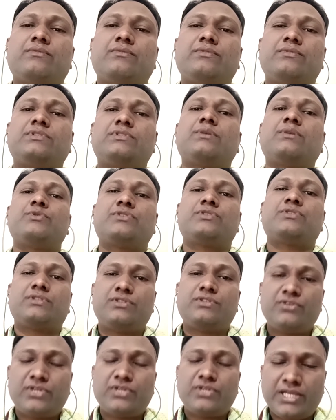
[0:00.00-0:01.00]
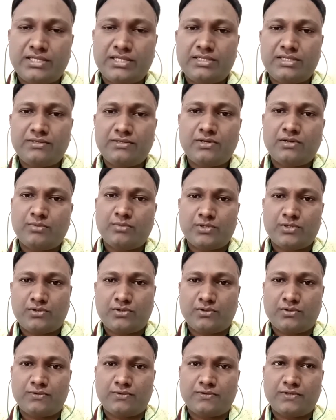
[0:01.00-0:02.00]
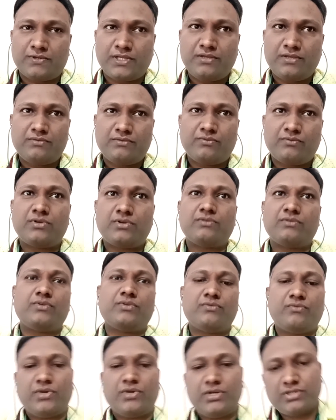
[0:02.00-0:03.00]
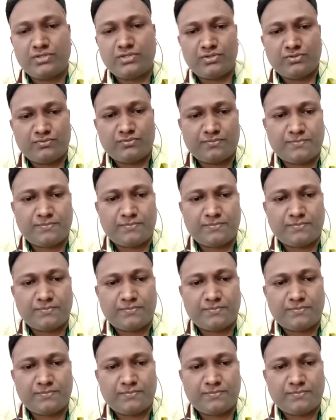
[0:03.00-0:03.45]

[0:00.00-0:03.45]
suppose you get the common cold. Okay, what do you do?